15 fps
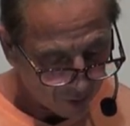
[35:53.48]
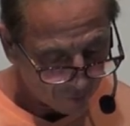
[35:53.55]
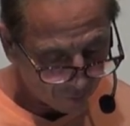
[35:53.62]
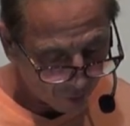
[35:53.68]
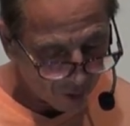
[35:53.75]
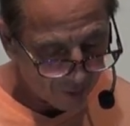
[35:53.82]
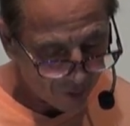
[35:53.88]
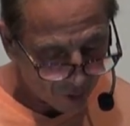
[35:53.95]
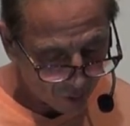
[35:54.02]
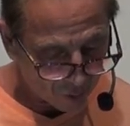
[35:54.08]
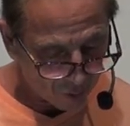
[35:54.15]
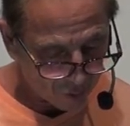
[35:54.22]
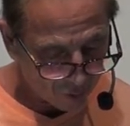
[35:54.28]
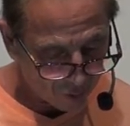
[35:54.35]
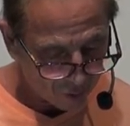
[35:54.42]
from
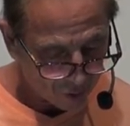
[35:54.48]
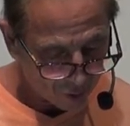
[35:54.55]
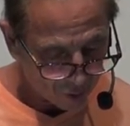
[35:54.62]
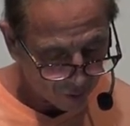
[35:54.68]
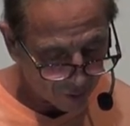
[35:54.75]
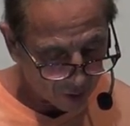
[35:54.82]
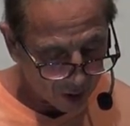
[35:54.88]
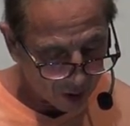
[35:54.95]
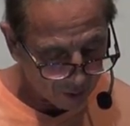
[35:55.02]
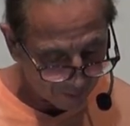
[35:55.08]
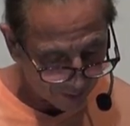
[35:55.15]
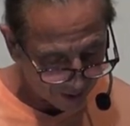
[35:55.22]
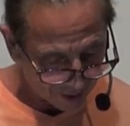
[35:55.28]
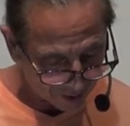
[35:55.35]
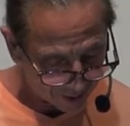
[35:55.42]
you with all
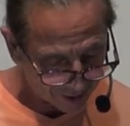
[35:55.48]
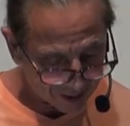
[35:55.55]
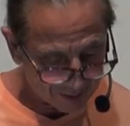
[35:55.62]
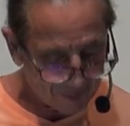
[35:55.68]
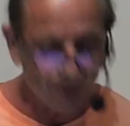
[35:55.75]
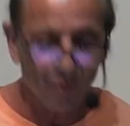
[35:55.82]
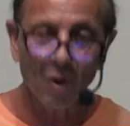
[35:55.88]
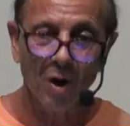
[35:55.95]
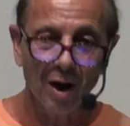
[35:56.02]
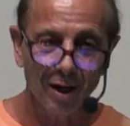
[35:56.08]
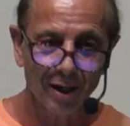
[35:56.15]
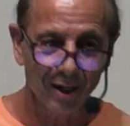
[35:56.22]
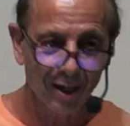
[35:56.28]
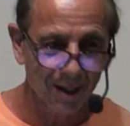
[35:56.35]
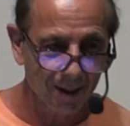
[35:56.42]
malice. And be
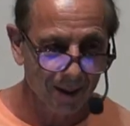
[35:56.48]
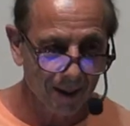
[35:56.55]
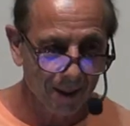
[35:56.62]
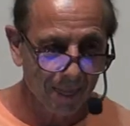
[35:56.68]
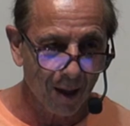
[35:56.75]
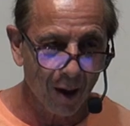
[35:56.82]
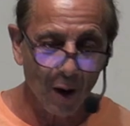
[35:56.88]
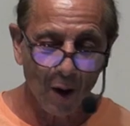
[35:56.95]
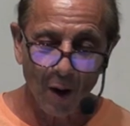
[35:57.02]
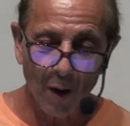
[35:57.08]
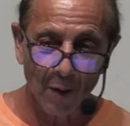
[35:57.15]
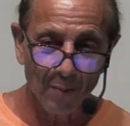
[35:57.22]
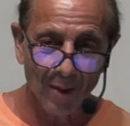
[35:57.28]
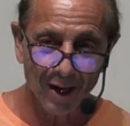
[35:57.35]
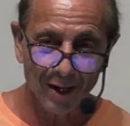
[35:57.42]
what?
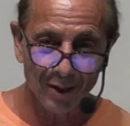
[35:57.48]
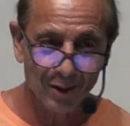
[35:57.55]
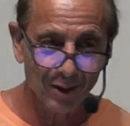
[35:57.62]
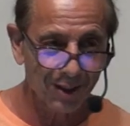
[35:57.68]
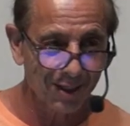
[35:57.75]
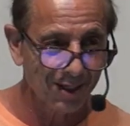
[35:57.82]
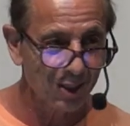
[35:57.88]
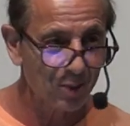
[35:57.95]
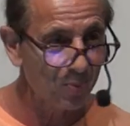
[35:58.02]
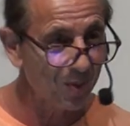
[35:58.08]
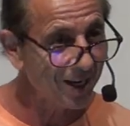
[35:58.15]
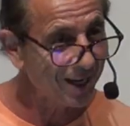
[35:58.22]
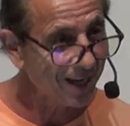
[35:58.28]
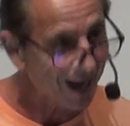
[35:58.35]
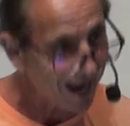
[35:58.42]
Oh my goodness,
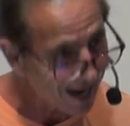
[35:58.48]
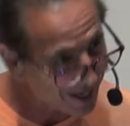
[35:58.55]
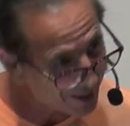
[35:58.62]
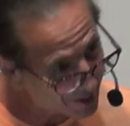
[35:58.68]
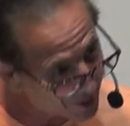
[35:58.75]
be kind